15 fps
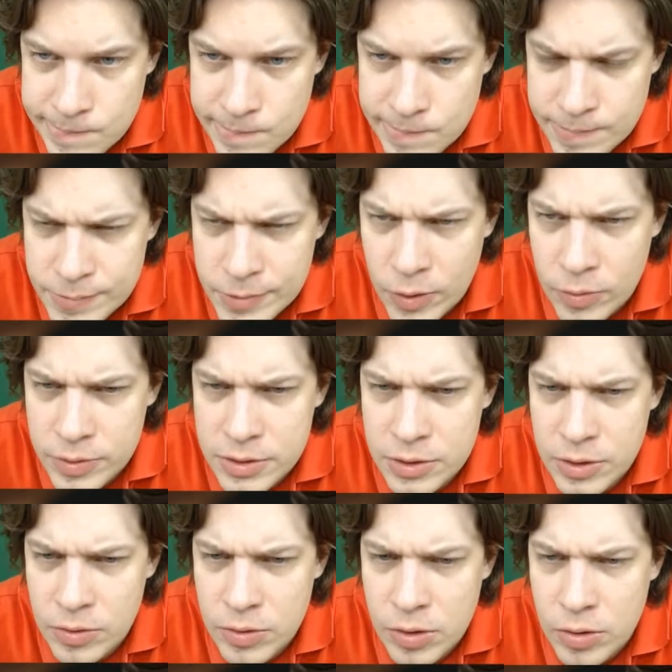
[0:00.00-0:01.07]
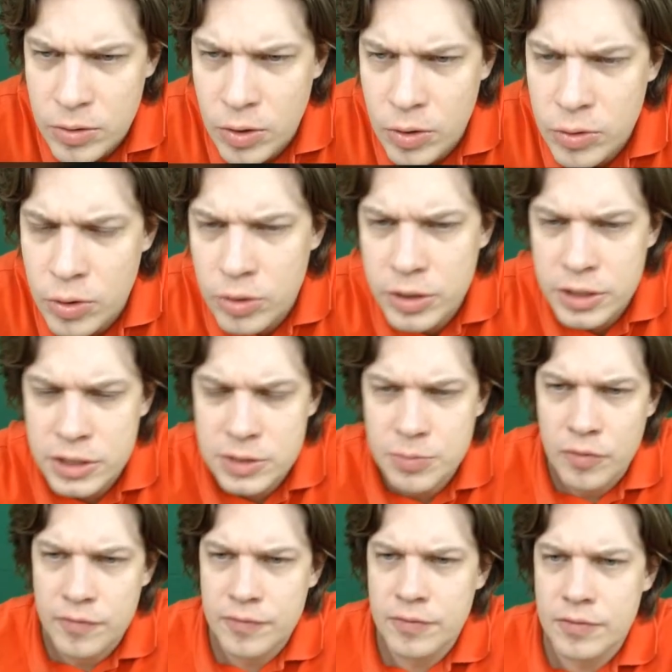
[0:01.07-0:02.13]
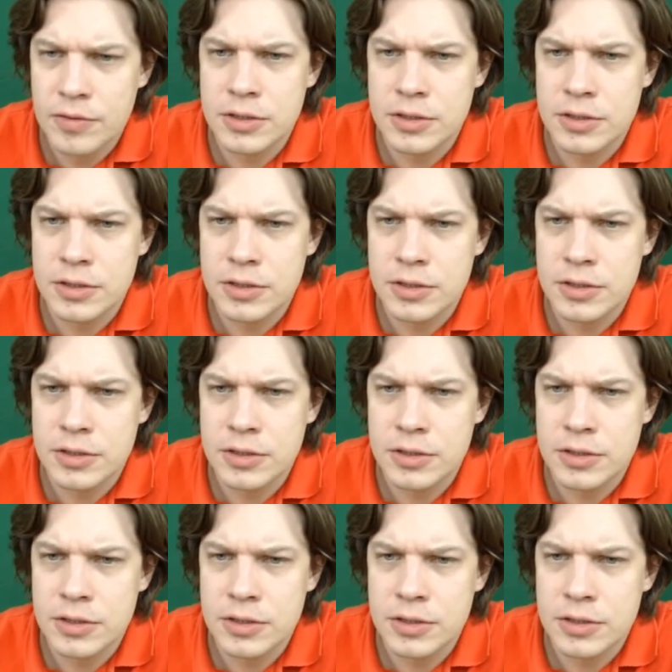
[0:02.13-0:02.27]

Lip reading: No, not this move.